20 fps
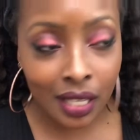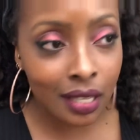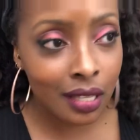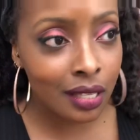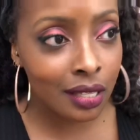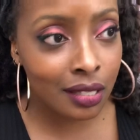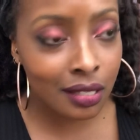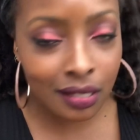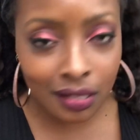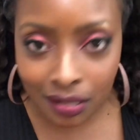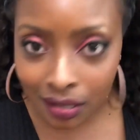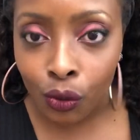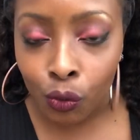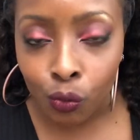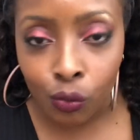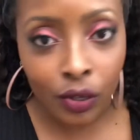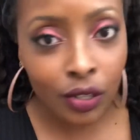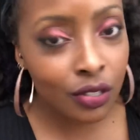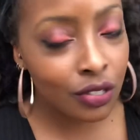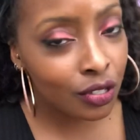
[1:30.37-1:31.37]
is
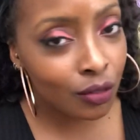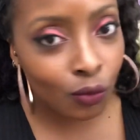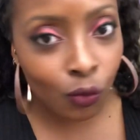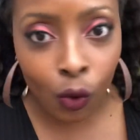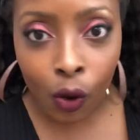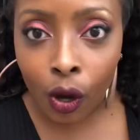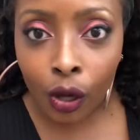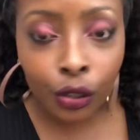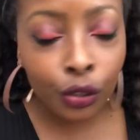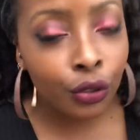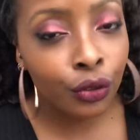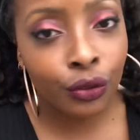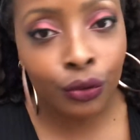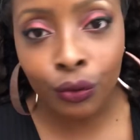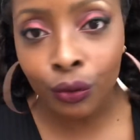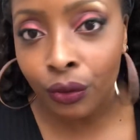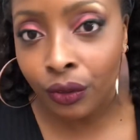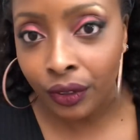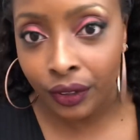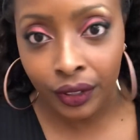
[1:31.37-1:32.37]
run some water
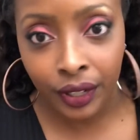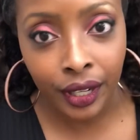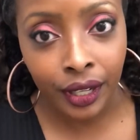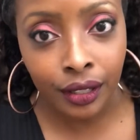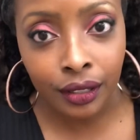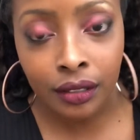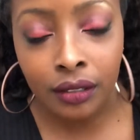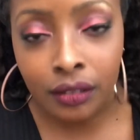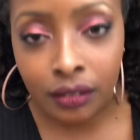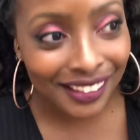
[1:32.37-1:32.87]
through their hair.